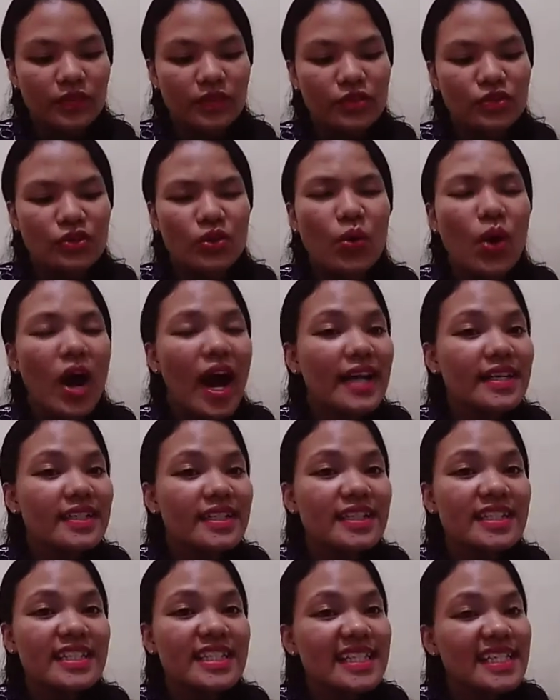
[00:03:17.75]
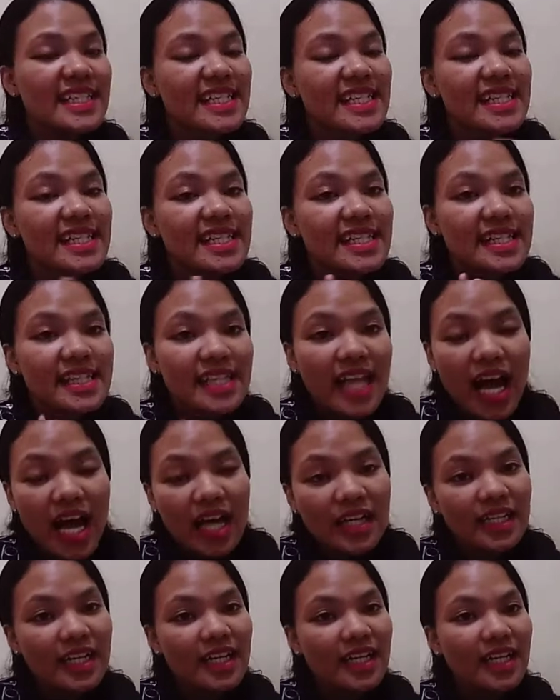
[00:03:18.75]
So identity is
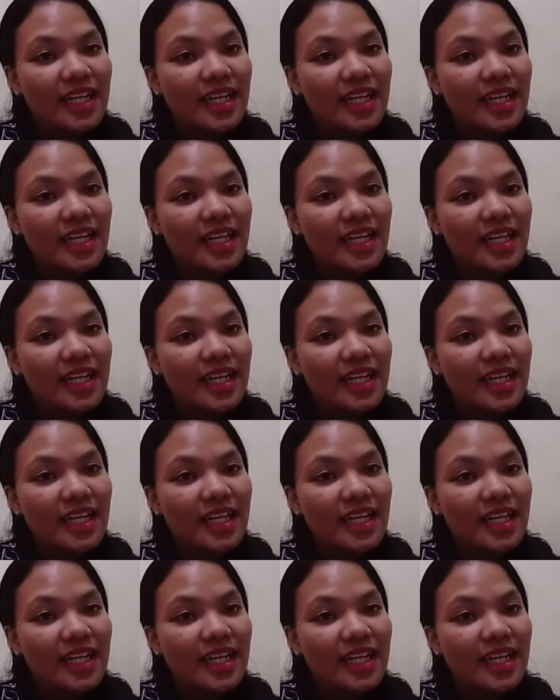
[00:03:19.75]
not